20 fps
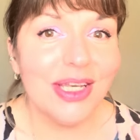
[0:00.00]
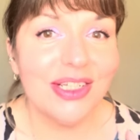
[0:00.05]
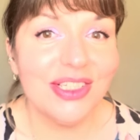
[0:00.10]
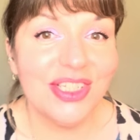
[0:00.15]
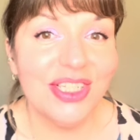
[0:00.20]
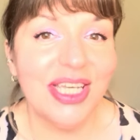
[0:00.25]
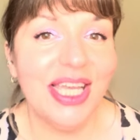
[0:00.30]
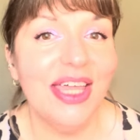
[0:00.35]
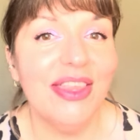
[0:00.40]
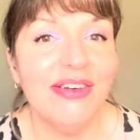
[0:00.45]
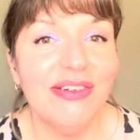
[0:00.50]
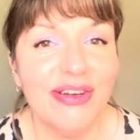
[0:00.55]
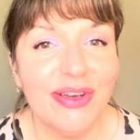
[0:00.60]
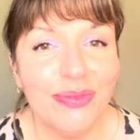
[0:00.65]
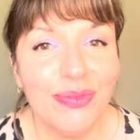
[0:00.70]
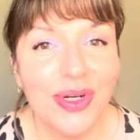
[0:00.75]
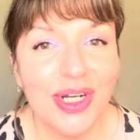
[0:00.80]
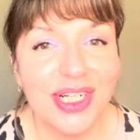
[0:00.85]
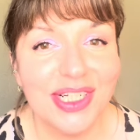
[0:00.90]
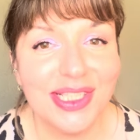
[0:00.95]
Together
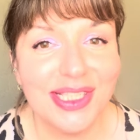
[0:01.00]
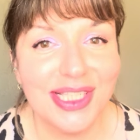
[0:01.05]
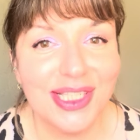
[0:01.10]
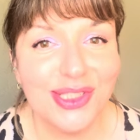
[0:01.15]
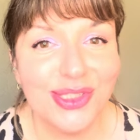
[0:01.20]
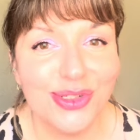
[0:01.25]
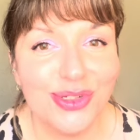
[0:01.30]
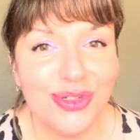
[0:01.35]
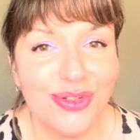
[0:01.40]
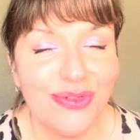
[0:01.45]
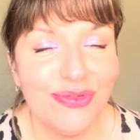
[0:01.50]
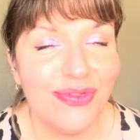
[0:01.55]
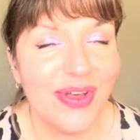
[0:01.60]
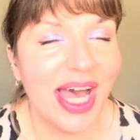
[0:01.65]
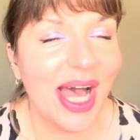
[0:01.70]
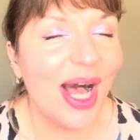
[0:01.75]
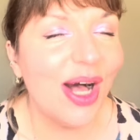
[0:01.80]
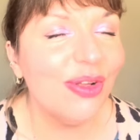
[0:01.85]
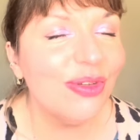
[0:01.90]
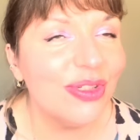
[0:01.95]
it works, this sort of
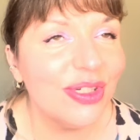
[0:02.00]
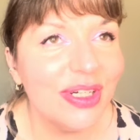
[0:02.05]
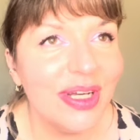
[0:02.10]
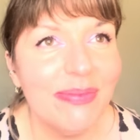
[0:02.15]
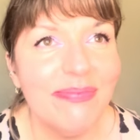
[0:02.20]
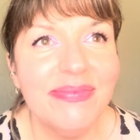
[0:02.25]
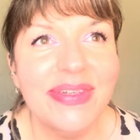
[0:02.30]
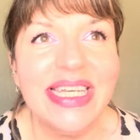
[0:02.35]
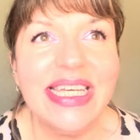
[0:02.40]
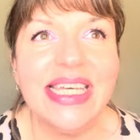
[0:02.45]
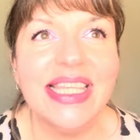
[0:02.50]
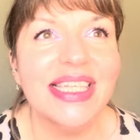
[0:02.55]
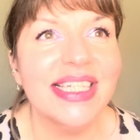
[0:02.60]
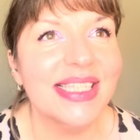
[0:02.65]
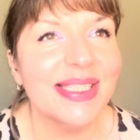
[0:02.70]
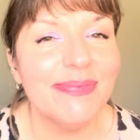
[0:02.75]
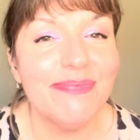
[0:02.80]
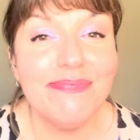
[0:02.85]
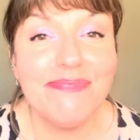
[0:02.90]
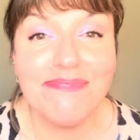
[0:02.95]
alchemy,
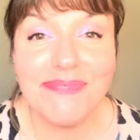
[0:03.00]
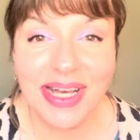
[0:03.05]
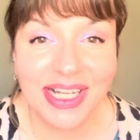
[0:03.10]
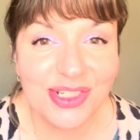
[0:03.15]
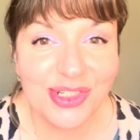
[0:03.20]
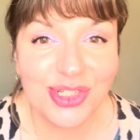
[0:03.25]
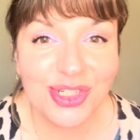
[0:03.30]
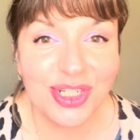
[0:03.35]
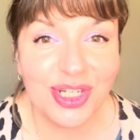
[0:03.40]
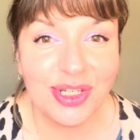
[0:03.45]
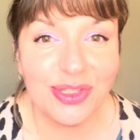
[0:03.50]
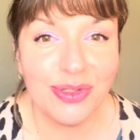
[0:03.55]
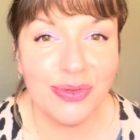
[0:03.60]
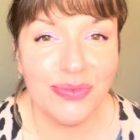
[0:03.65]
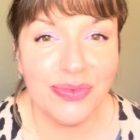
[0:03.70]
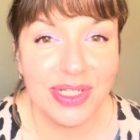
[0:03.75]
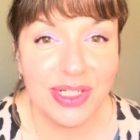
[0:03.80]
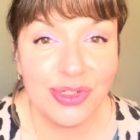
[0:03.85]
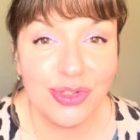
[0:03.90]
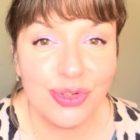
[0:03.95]
this magic that
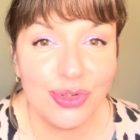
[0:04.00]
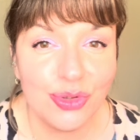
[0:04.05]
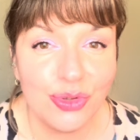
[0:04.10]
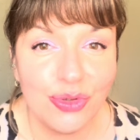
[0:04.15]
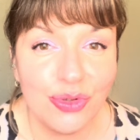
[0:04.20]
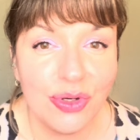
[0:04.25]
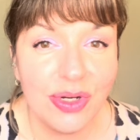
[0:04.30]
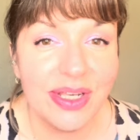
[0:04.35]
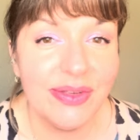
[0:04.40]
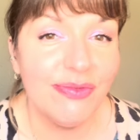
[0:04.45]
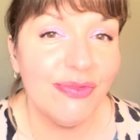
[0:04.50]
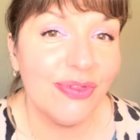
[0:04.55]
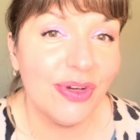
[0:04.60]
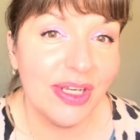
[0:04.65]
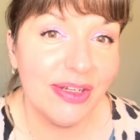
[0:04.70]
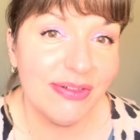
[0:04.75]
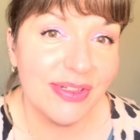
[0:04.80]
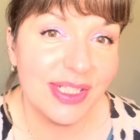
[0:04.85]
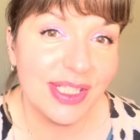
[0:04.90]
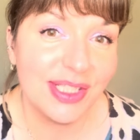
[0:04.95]
we adore in
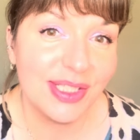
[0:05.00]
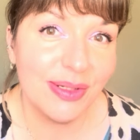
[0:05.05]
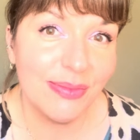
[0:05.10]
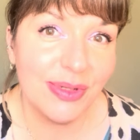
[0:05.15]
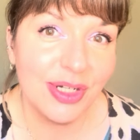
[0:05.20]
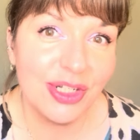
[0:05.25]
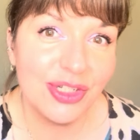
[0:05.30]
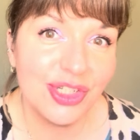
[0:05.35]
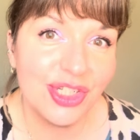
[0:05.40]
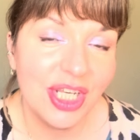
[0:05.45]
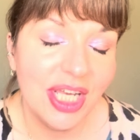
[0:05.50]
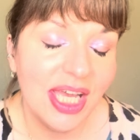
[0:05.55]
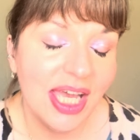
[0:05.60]
fragrance so much.